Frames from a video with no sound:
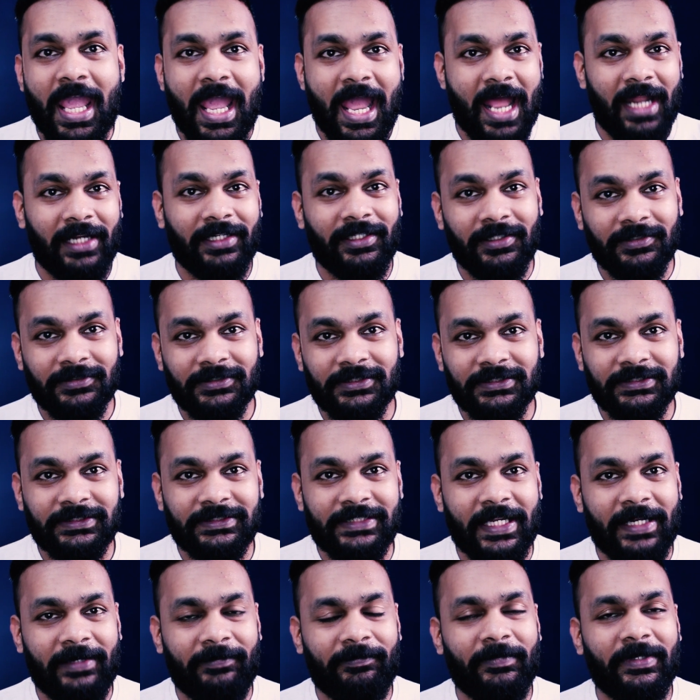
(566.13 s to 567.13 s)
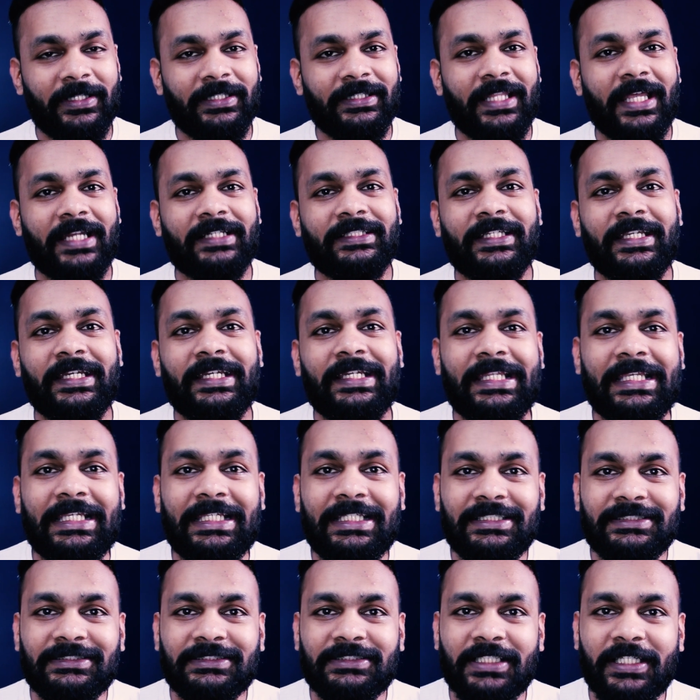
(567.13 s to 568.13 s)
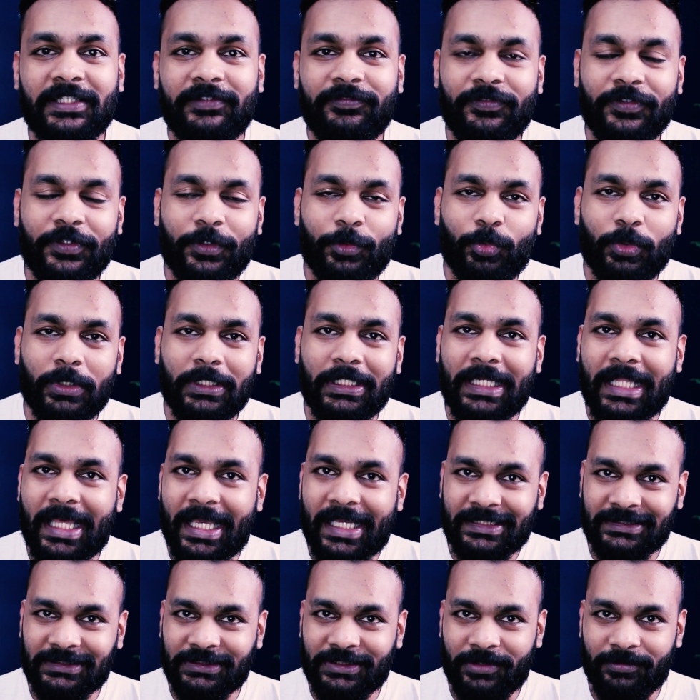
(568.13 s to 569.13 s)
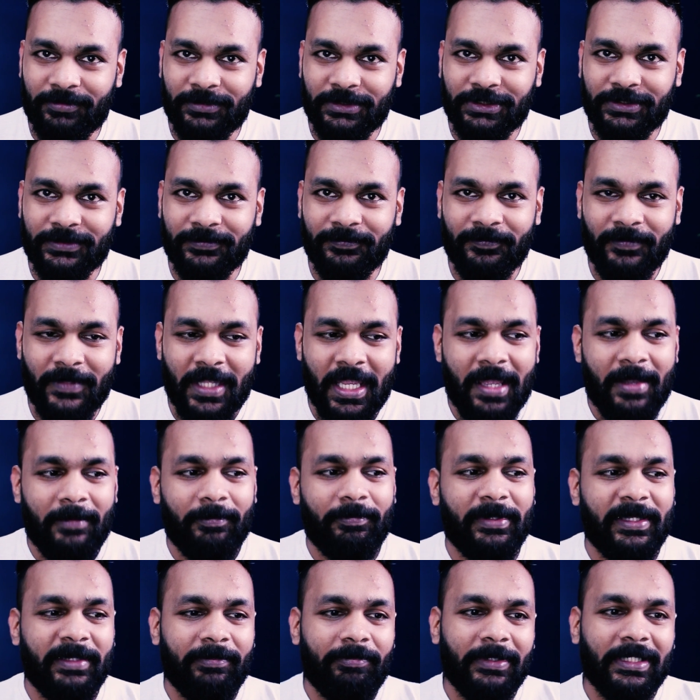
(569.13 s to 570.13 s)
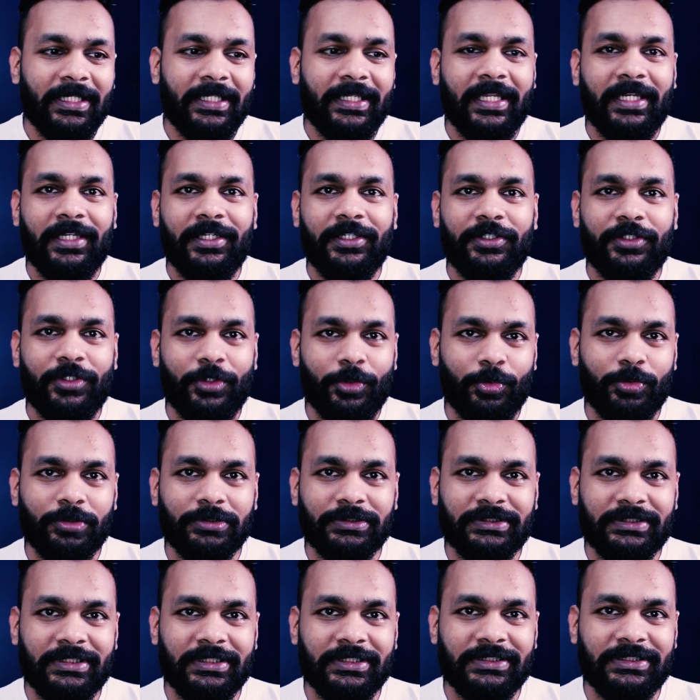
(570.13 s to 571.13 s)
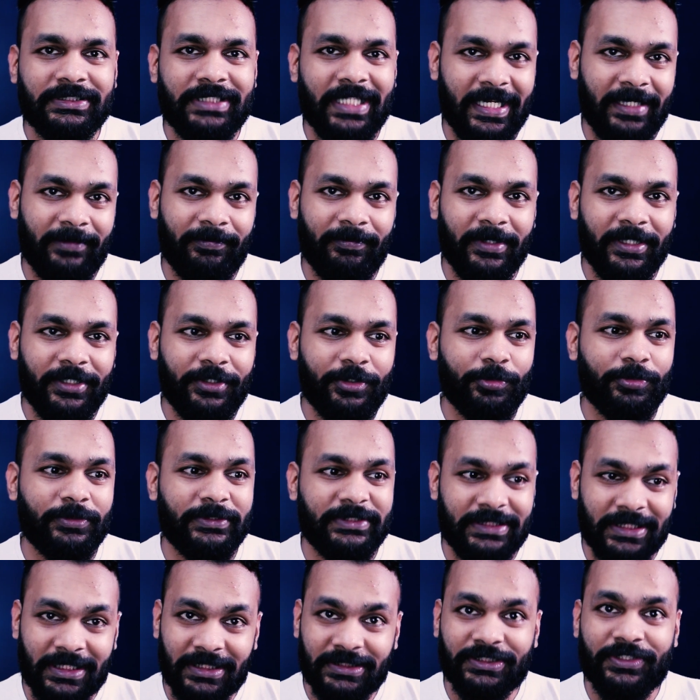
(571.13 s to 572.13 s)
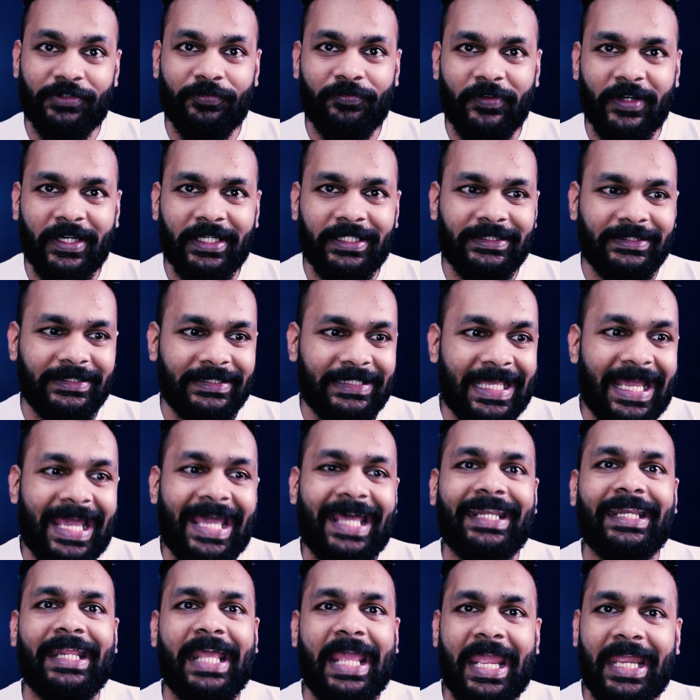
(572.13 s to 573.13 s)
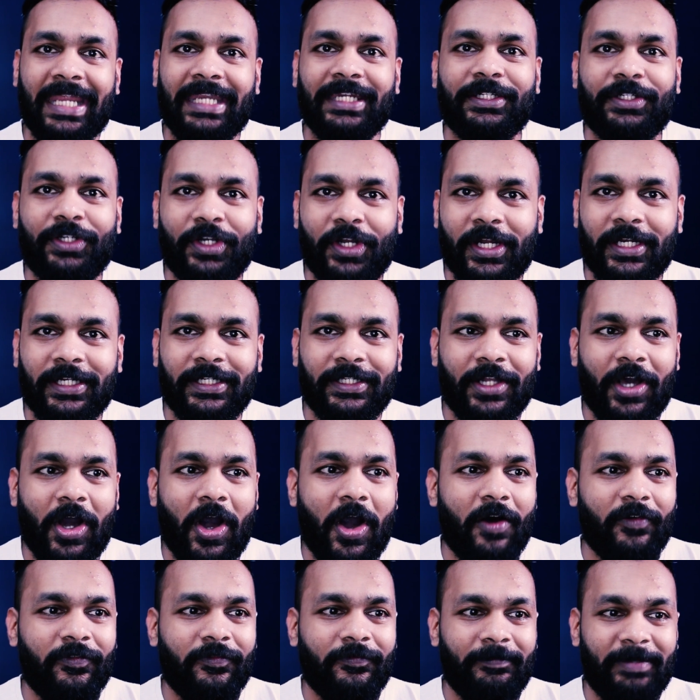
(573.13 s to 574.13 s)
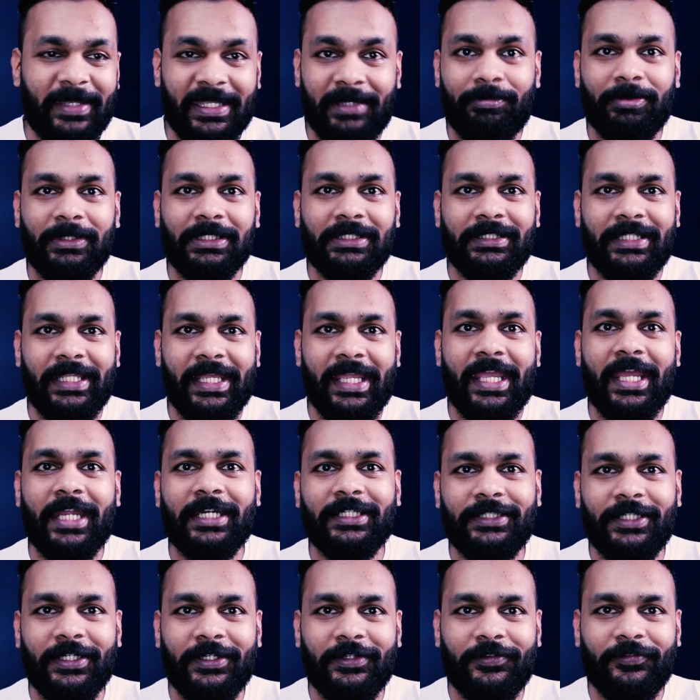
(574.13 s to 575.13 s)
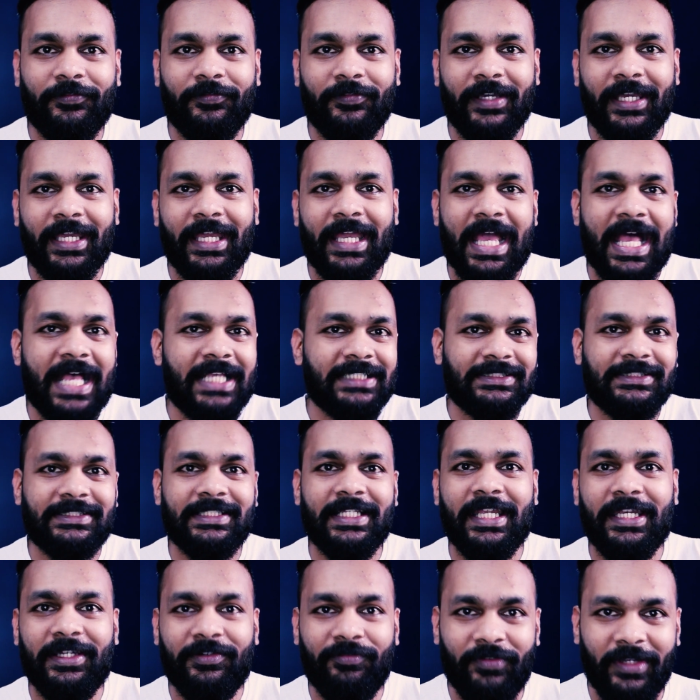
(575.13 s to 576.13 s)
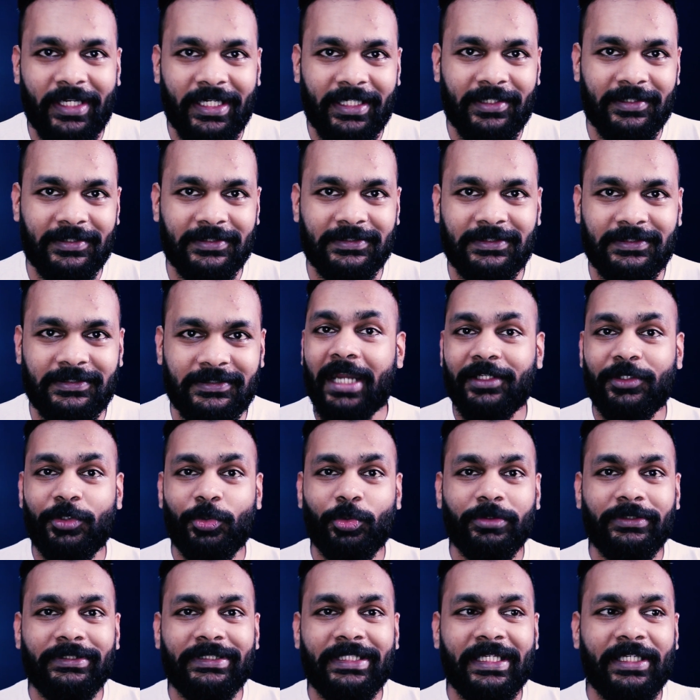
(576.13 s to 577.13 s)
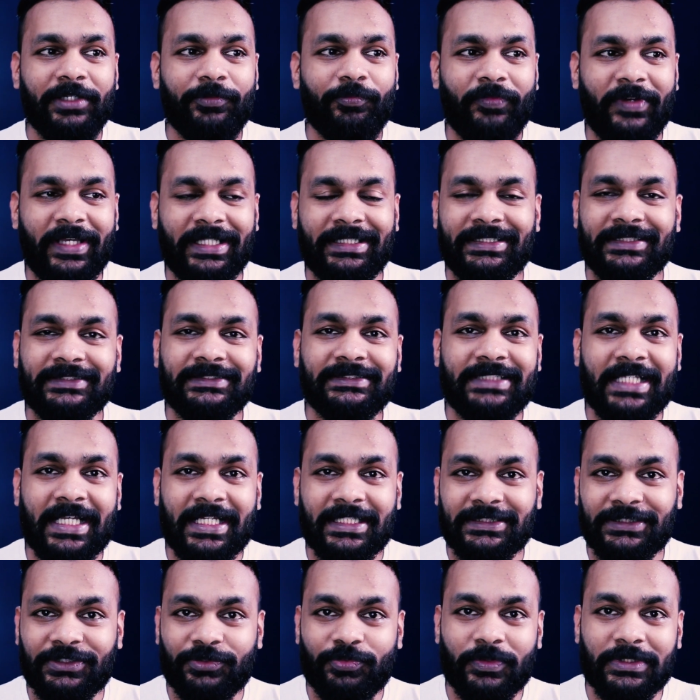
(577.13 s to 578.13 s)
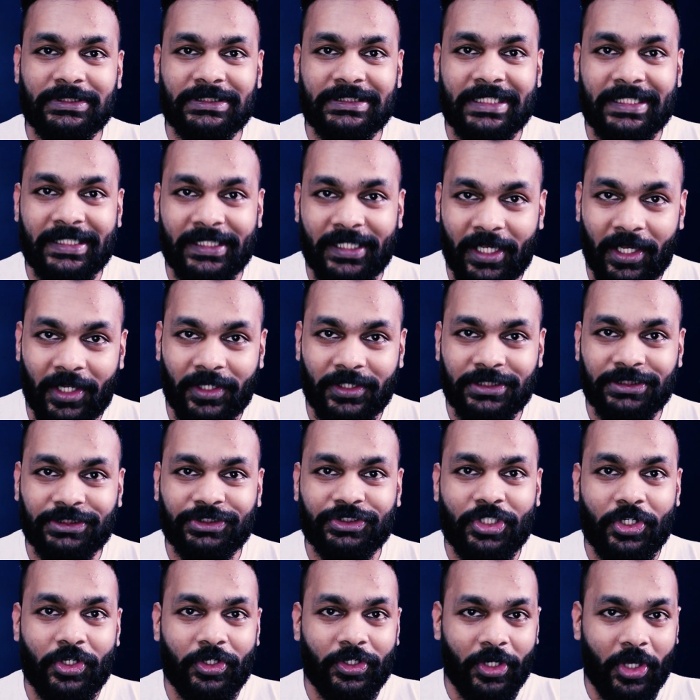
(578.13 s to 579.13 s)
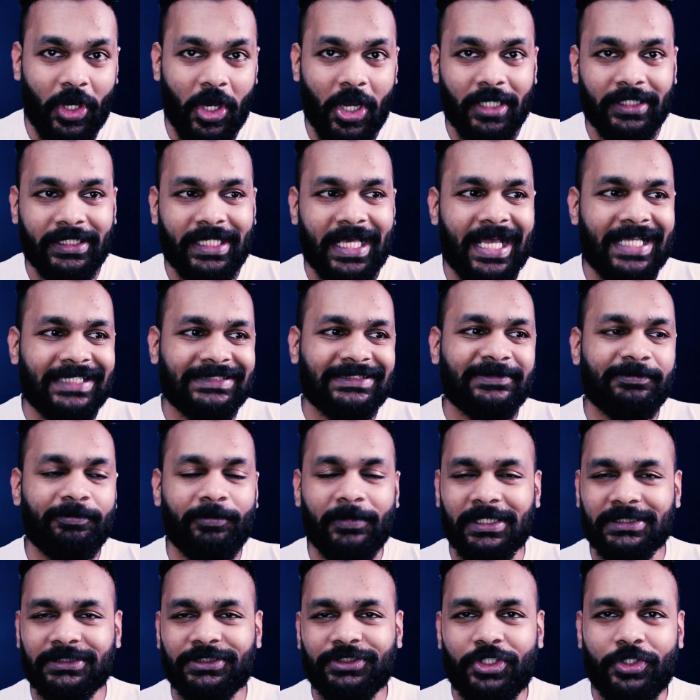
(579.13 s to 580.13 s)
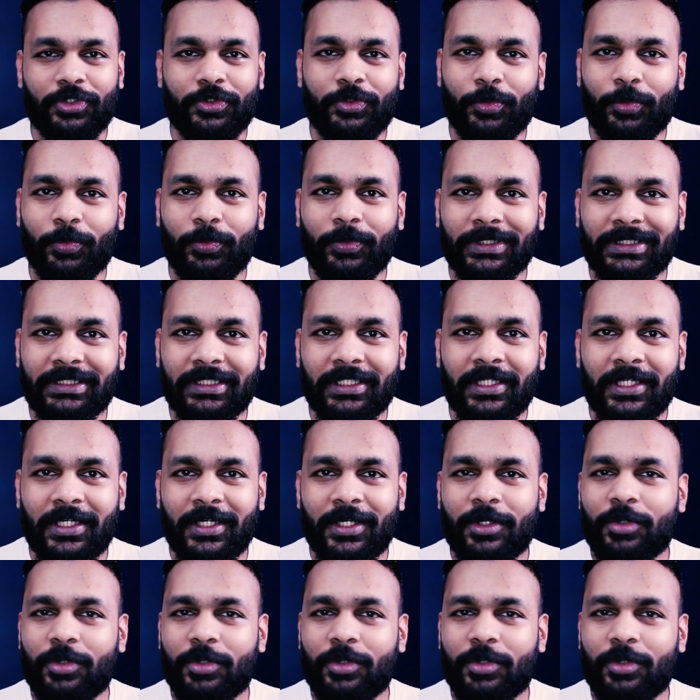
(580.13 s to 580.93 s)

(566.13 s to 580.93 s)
Another statement that can easily fuel extremism. People can use this statement to justify their hatred of people they identify as invaders. I don't think whether science was encouraged or not has much to do with